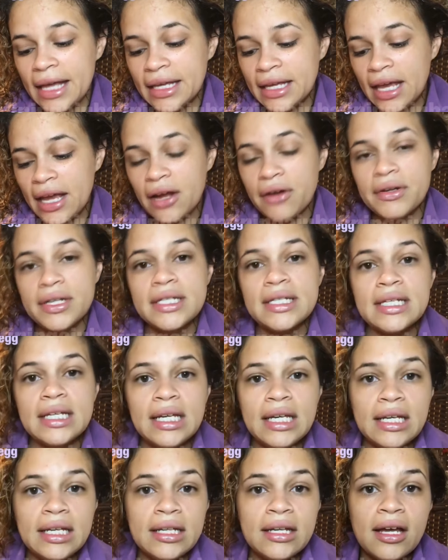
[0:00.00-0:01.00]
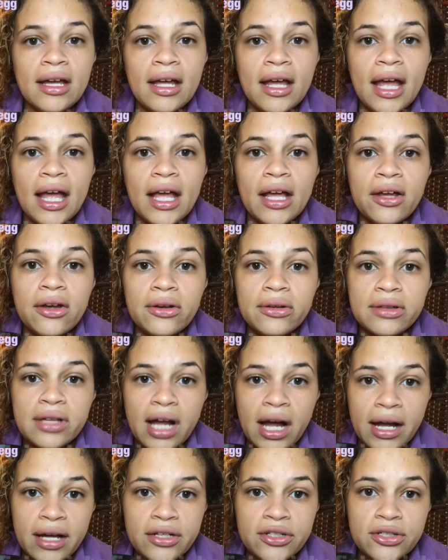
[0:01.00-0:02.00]
keratin, and
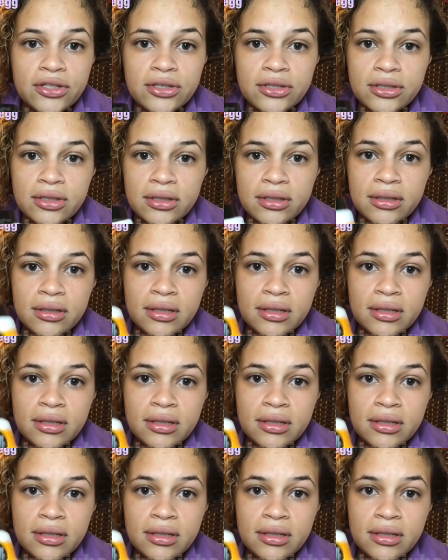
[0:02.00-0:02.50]
collage.